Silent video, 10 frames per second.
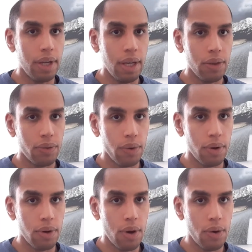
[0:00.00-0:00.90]
in through
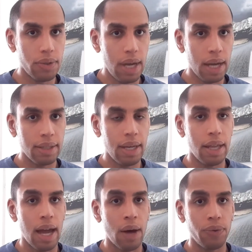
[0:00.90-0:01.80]
your nose,
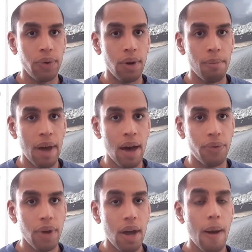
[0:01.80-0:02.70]
exhale out through your
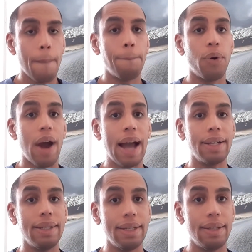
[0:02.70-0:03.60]
mouth.
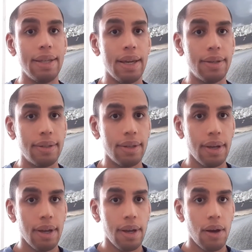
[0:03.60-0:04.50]
Practice this
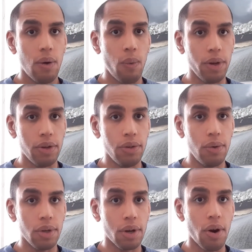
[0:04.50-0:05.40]
when you're
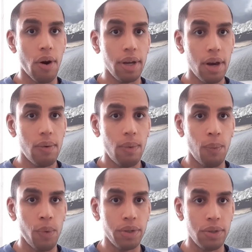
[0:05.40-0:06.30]
doing your cardio,
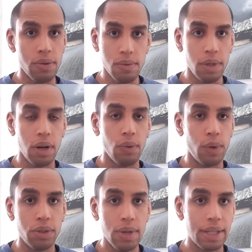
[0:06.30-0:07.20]
and once
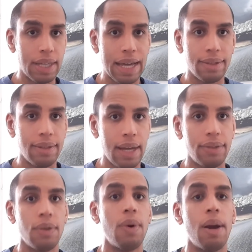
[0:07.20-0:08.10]
you get to that state
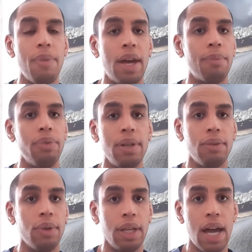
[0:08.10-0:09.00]
to where, man, I'm
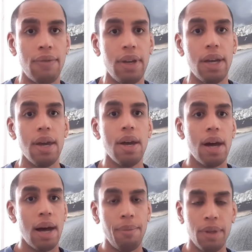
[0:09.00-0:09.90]
breathing really heavy,
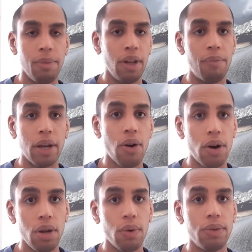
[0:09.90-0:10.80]
I'm in the middle of my
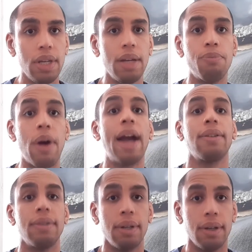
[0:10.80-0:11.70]
cardio routine,
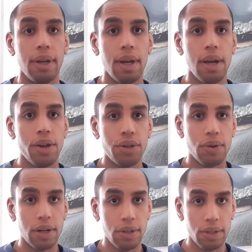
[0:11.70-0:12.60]
practice it.
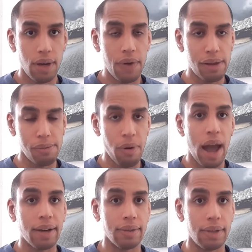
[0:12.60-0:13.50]
Stress yourself out to
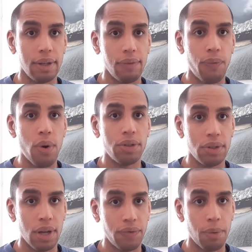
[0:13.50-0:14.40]
practice it. Force
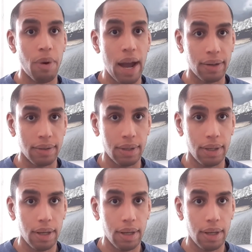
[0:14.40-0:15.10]
yourself to practice it.